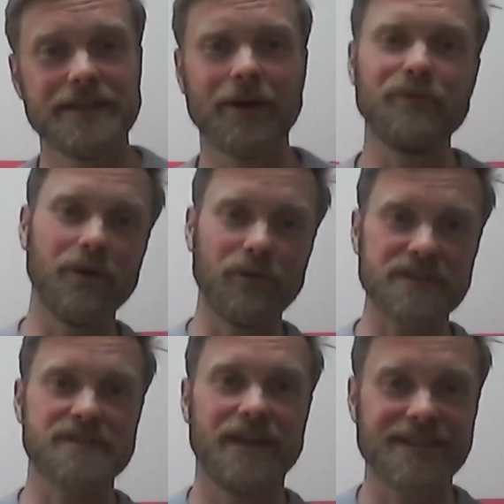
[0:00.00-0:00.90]
that we know
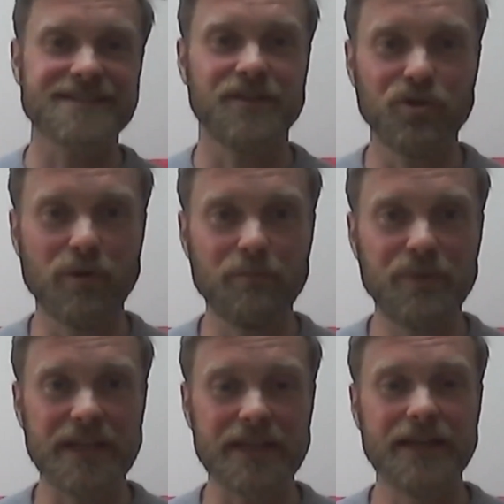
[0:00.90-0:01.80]
as a human
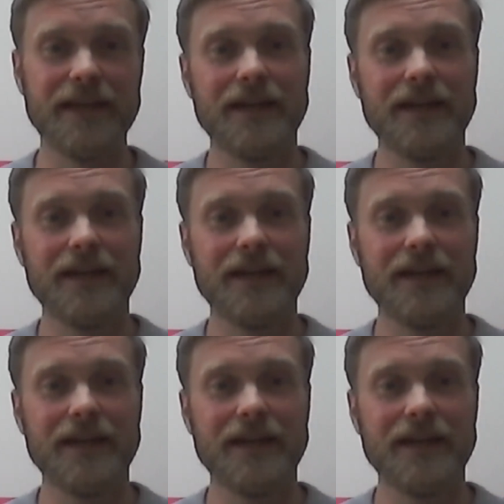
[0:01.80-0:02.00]
being.